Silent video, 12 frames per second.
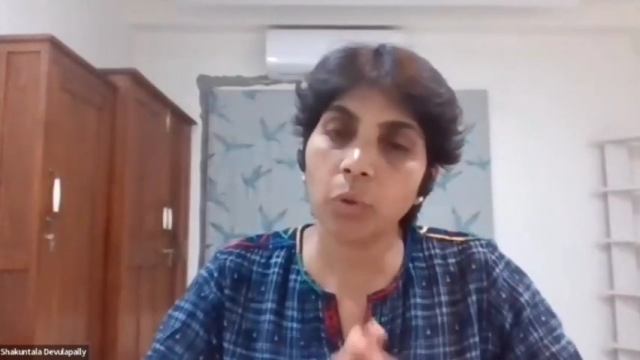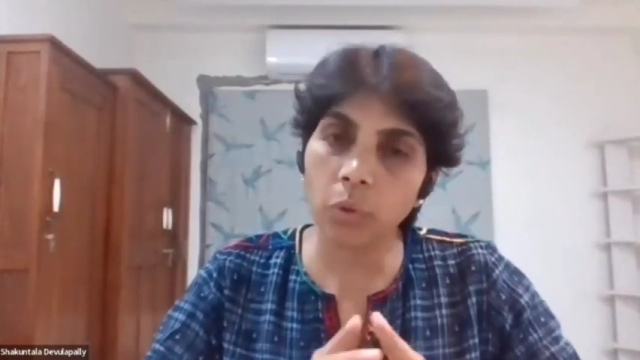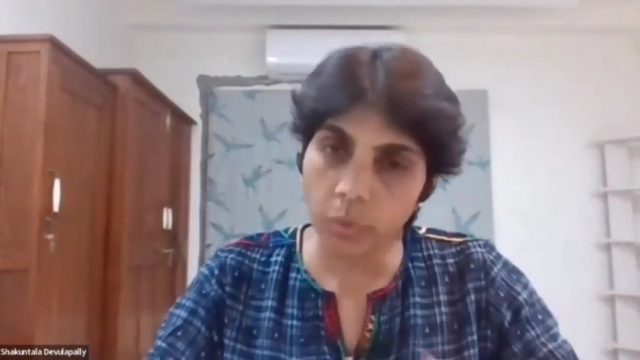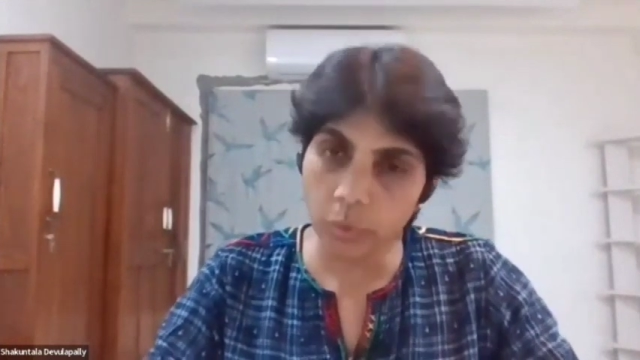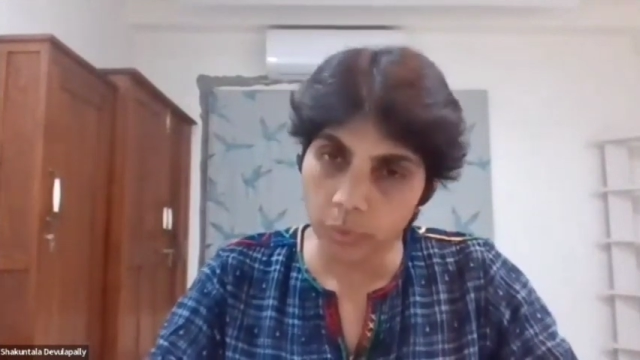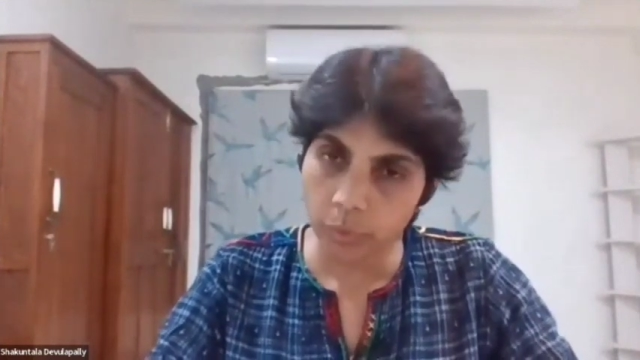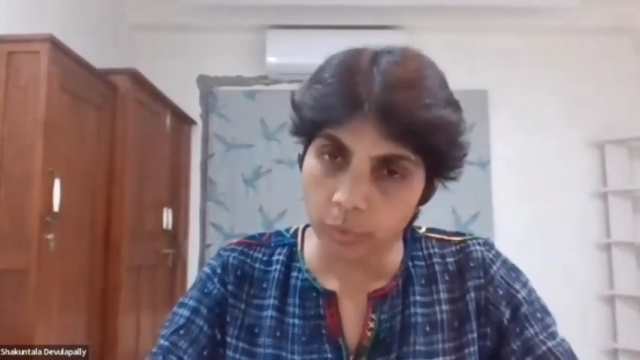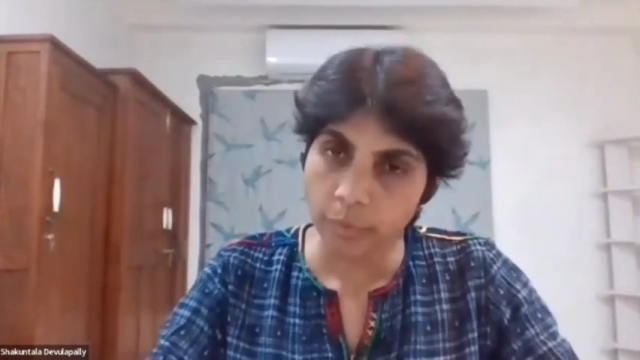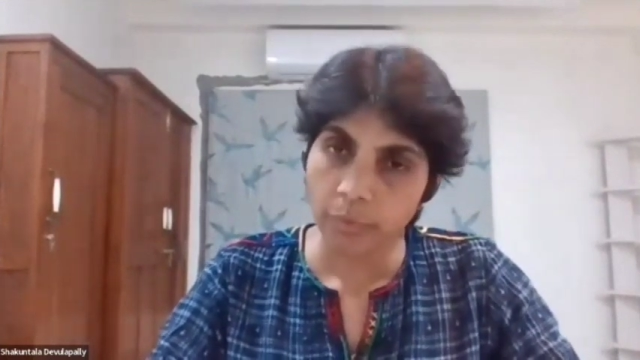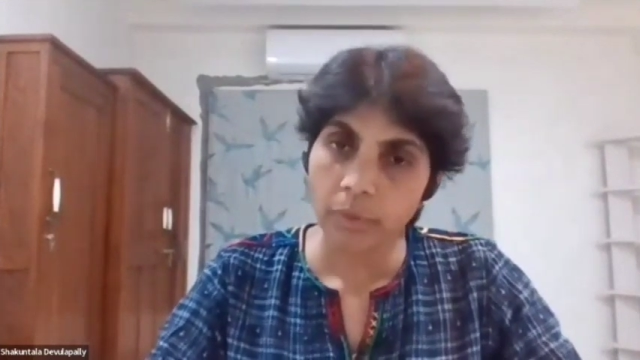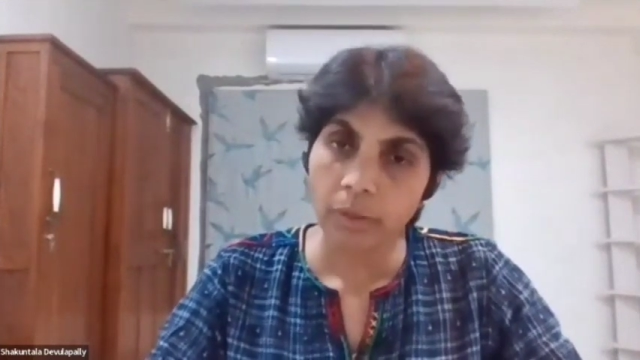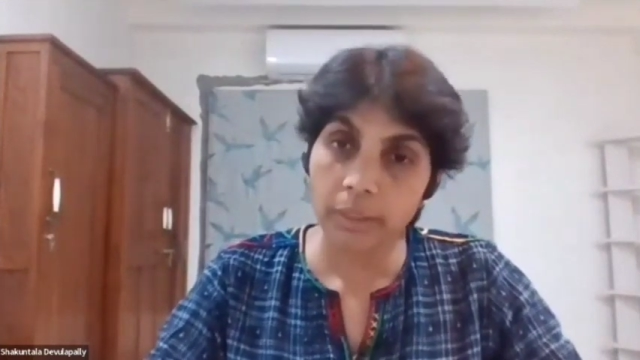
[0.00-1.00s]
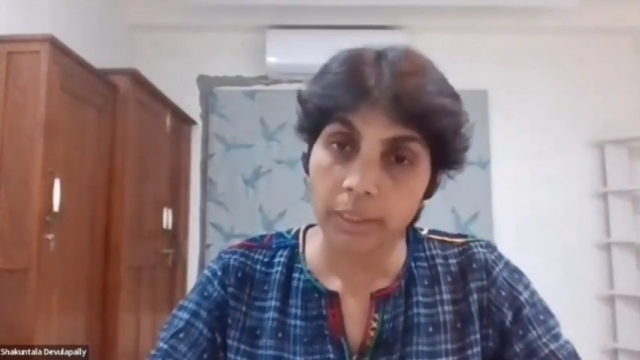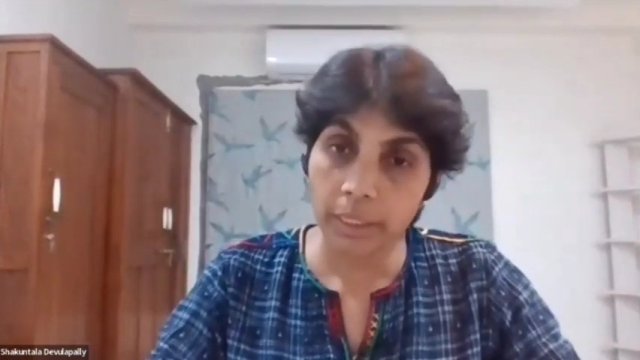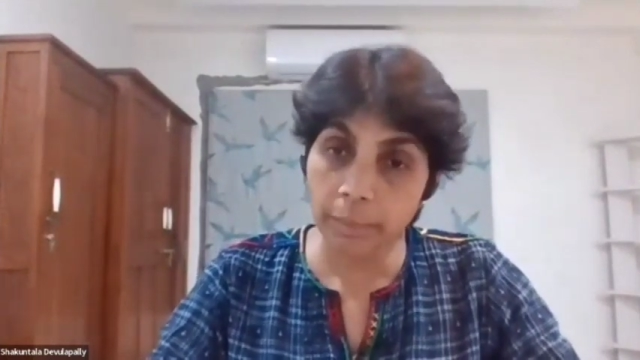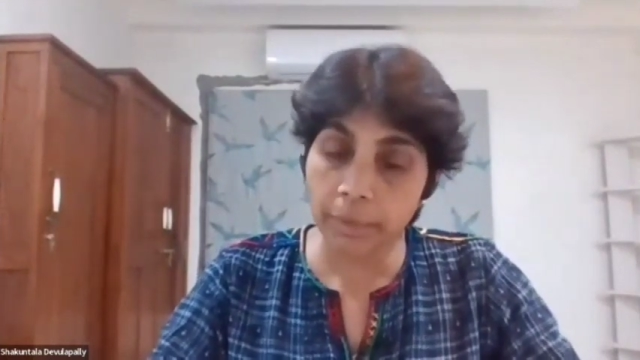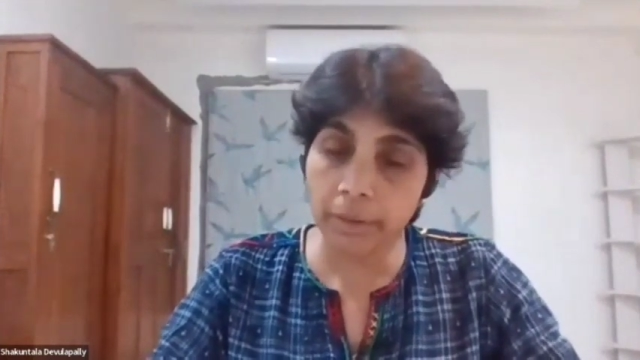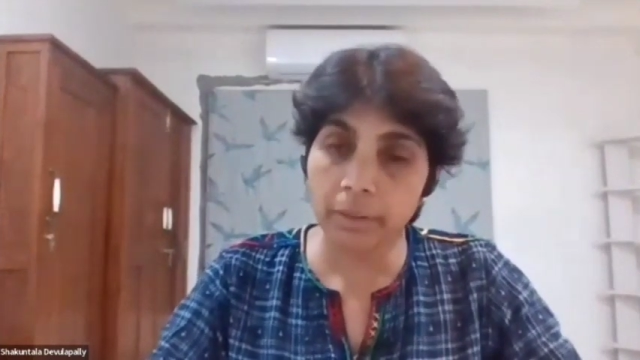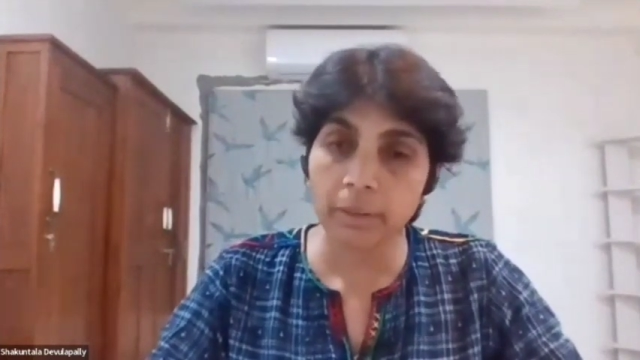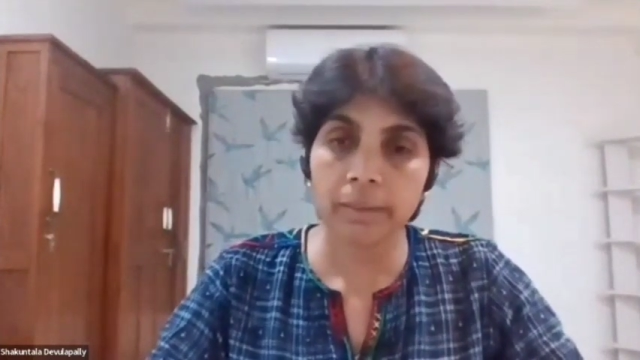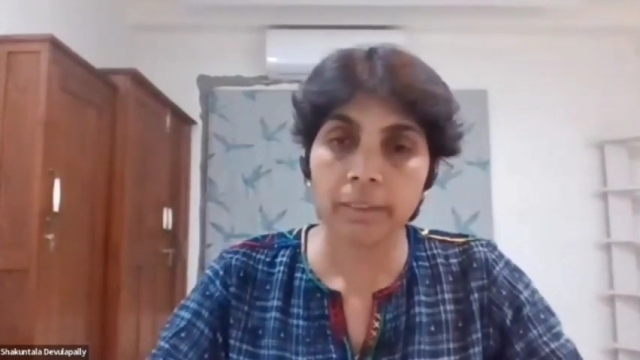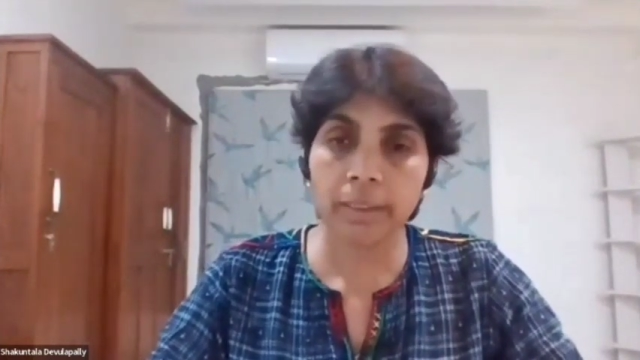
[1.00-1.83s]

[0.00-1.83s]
go deeper,